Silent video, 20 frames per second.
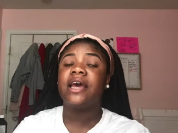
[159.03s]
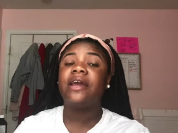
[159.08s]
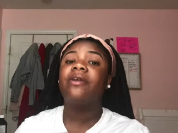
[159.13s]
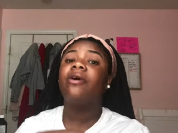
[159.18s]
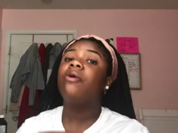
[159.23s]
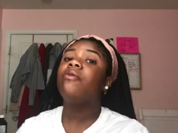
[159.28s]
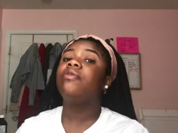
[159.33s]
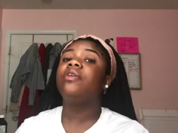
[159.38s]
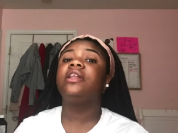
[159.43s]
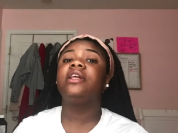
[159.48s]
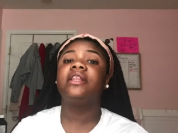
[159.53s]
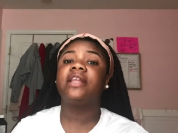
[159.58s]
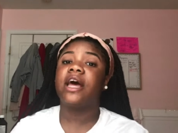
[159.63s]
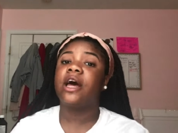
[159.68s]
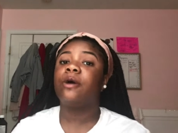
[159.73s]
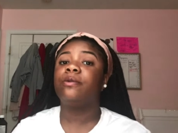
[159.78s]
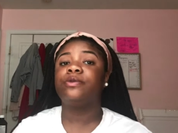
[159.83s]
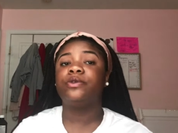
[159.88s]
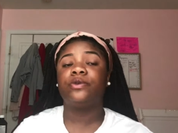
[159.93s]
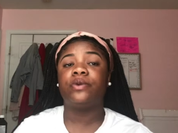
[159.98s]
and hopefully that
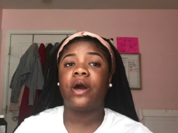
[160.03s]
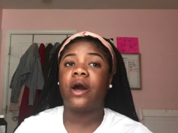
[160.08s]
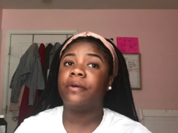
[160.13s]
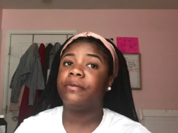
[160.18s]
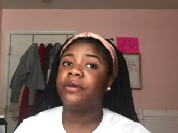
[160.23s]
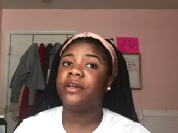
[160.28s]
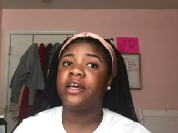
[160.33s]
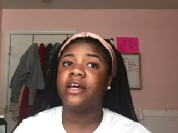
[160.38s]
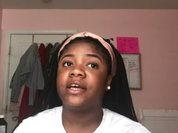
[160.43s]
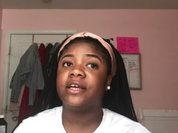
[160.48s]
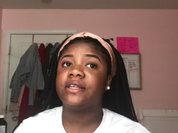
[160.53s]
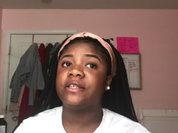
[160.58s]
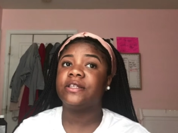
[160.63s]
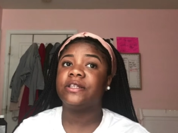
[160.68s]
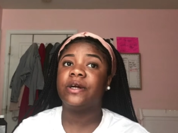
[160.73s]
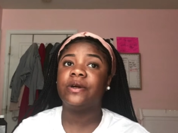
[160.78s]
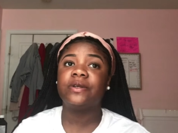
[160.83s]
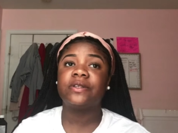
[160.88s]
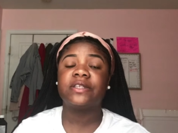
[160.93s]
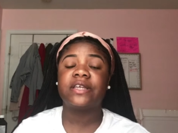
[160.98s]
helps you out, because
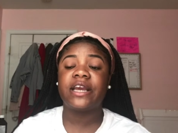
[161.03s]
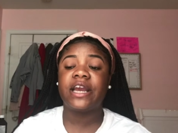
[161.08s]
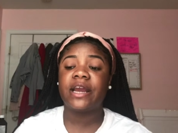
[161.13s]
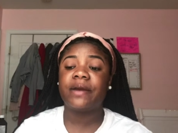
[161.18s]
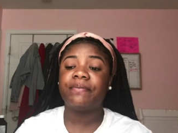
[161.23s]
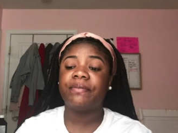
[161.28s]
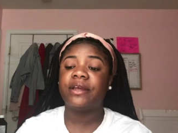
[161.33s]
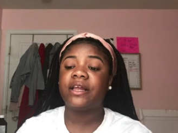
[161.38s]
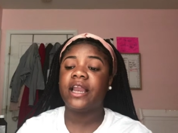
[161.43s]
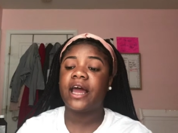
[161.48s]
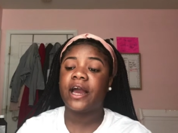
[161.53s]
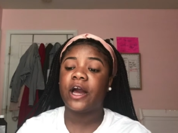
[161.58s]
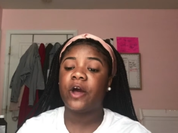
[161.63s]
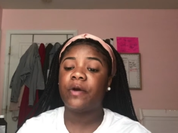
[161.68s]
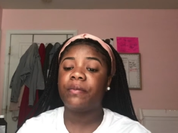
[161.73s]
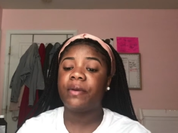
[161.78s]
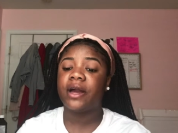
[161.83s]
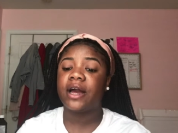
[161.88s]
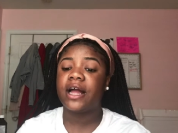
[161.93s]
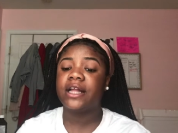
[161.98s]
don't sit here and be like,
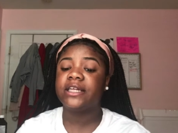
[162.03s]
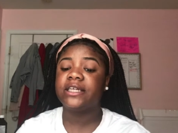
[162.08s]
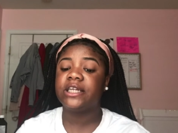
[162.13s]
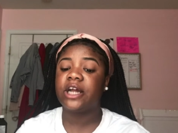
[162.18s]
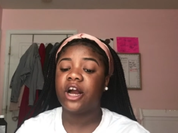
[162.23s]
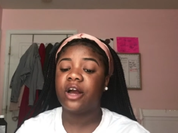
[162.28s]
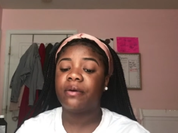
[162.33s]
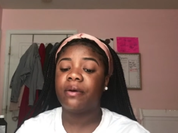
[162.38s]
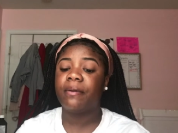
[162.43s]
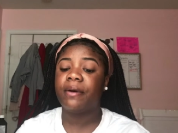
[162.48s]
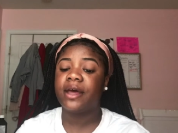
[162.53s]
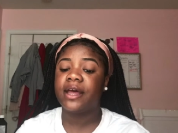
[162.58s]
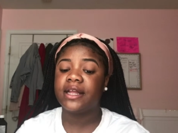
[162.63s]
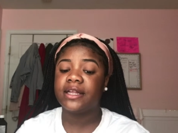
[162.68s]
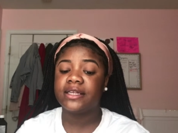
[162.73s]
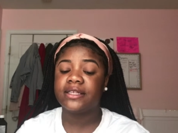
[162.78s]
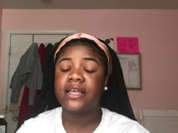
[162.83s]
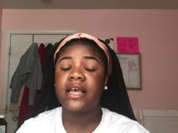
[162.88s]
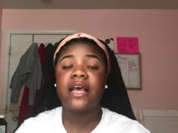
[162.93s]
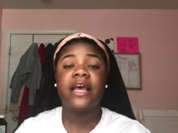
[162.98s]
oh my gosh, you talking about my
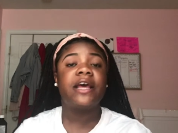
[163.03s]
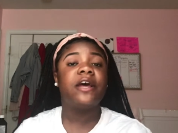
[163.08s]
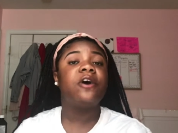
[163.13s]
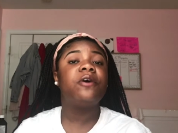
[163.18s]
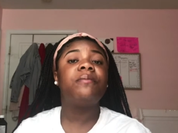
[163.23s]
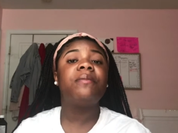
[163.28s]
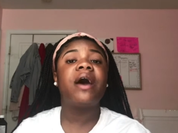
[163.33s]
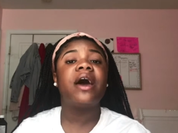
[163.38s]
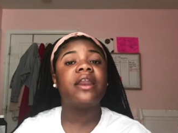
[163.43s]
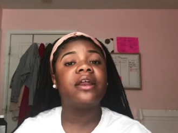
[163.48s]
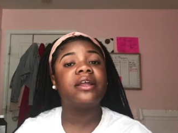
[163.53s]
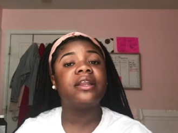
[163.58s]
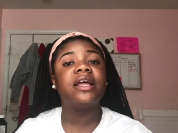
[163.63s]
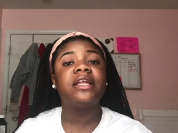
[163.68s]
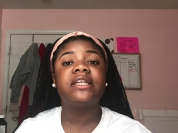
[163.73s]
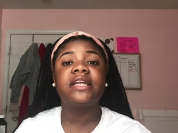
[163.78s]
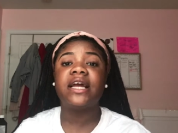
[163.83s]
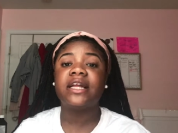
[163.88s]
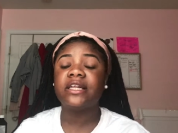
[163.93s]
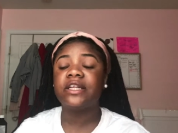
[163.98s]
edges. It don't matter.
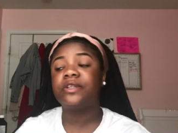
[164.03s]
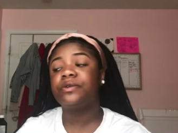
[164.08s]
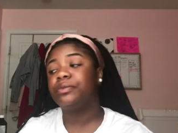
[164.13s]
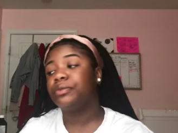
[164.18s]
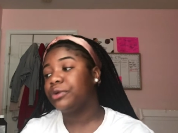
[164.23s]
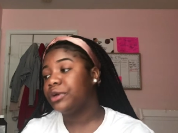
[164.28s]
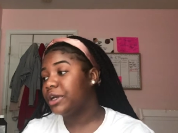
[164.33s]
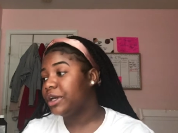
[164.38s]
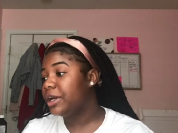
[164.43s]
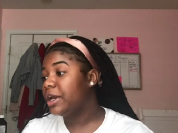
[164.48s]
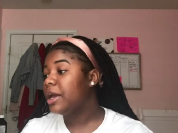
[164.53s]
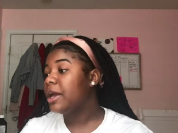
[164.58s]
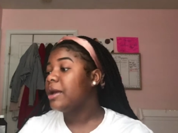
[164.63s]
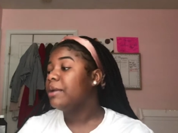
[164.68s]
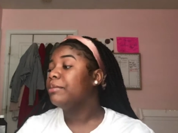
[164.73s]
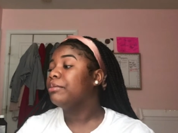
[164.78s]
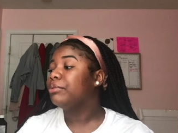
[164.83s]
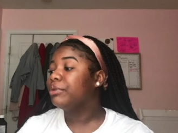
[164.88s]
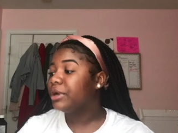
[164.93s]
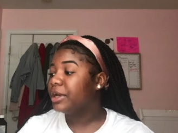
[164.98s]
Let your edges breathe.
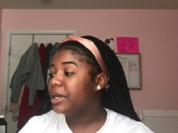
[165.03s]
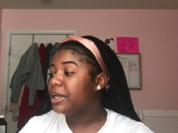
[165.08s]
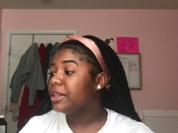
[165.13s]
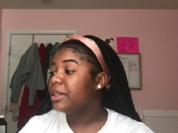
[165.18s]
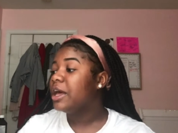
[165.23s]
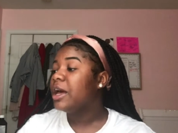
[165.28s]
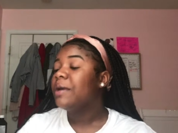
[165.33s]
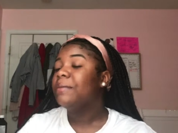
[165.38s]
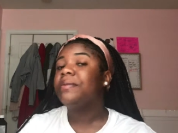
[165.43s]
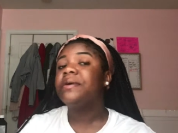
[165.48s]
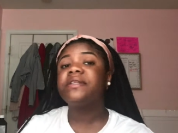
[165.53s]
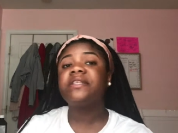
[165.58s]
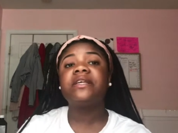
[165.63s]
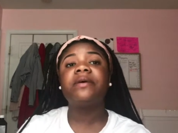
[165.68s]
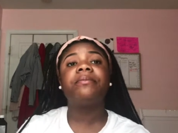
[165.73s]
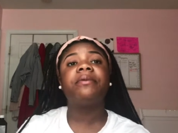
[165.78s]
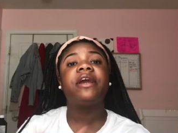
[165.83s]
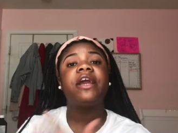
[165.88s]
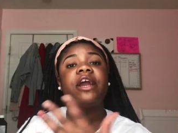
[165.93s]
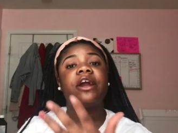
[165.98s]
Put
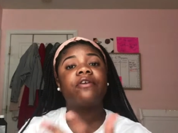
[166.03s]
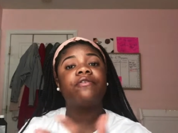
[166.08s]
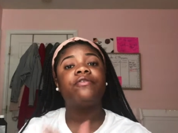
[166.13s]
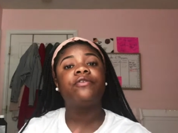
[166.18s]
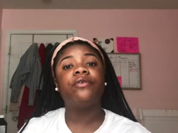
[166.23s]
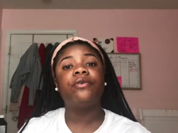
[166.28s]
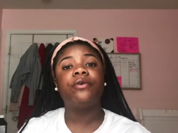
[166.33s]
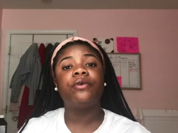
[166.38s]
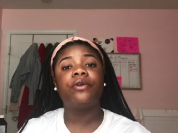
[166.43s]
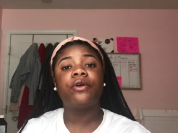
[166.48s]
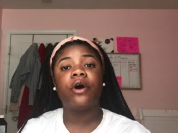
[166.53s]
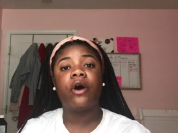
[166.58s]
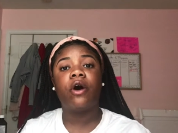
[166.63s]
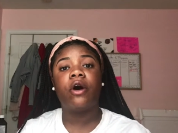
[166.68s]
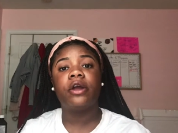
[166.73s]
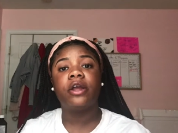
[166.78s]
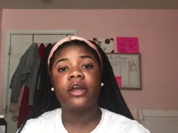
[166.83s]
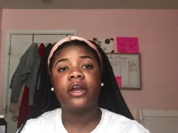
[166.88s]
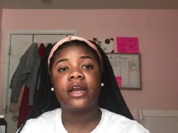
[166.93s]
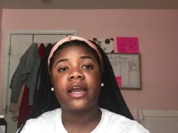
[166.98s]
some hair food
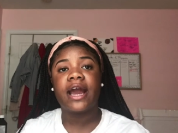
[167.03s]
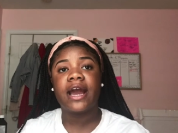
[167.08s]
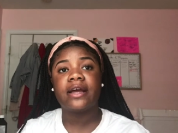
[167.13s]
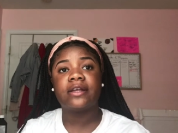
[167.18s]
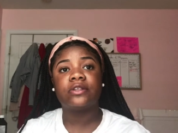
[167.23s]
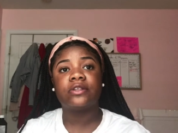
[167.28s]
on your